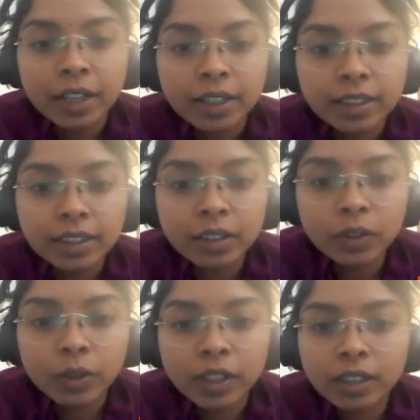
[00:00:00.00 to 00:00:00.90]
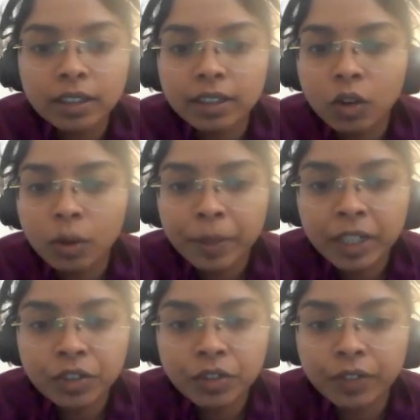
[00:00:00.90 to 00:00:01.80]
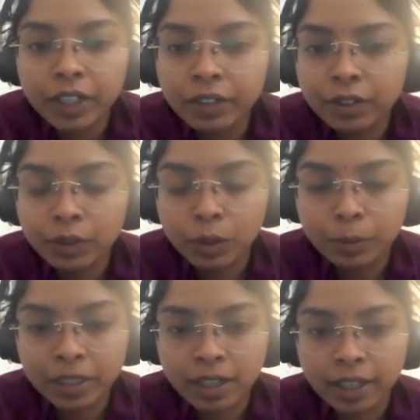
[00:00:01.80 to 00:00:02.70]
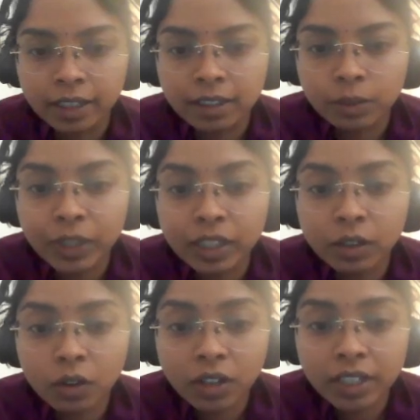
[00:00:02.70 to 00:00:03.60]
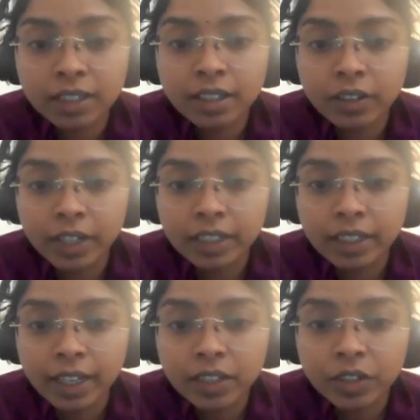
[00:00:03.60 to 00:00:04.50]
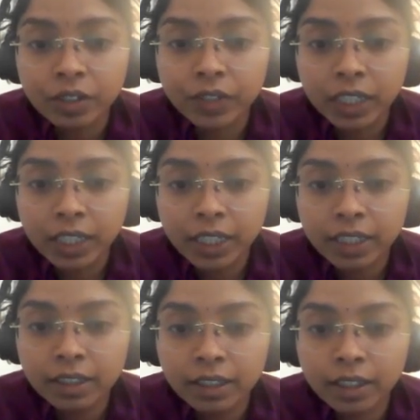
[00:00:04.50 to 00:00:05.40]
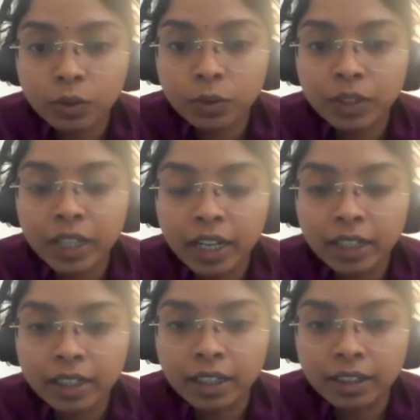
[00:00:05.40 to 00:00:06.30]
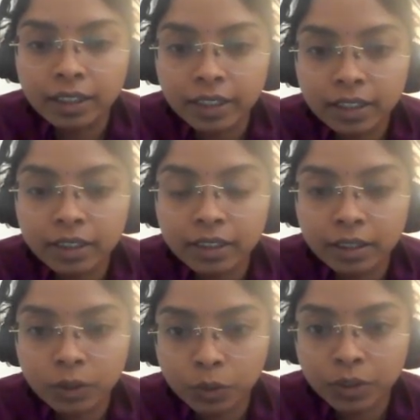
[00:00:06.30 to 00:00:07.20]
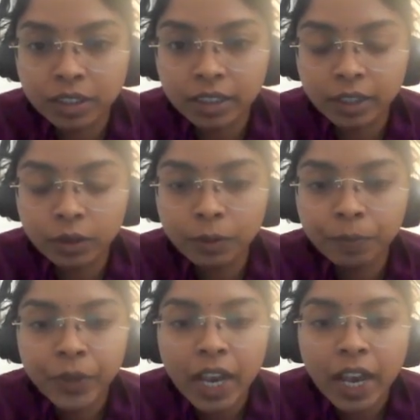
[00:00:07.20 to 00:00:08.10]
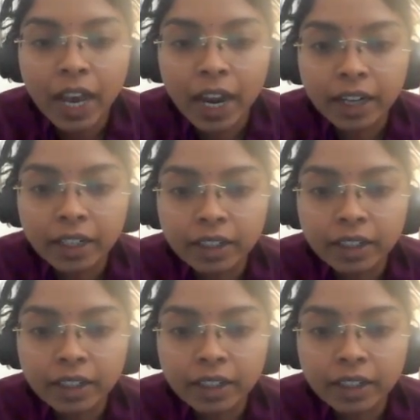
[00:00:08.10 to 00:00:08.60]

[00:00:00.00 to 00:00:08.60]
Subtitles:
So the operation of D flip-flop is like this. When the clock is in rising edge, if the D is 0, then it stores 0. And if